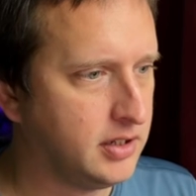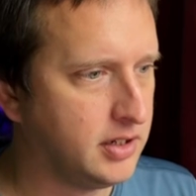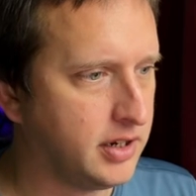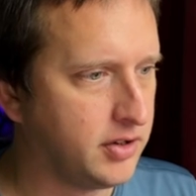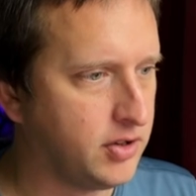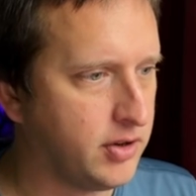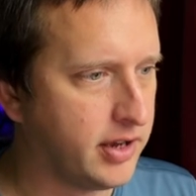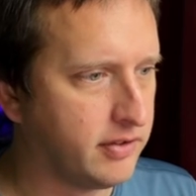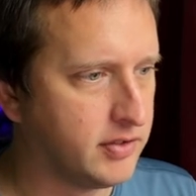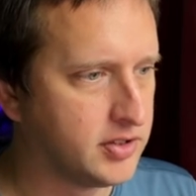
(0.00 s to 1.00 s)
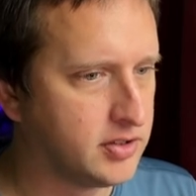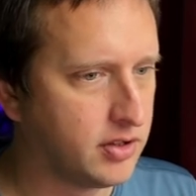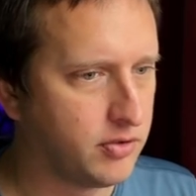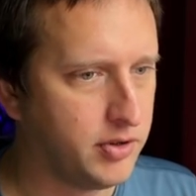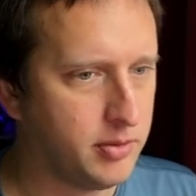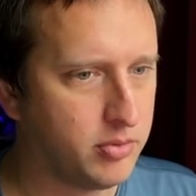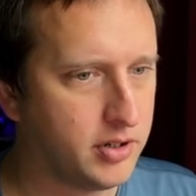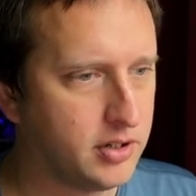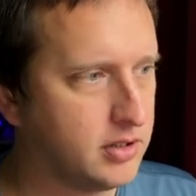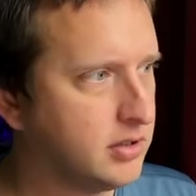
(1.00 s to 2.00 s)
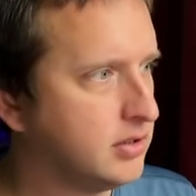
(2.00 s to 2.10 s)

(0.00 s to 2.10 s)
Now you have this 3D printer,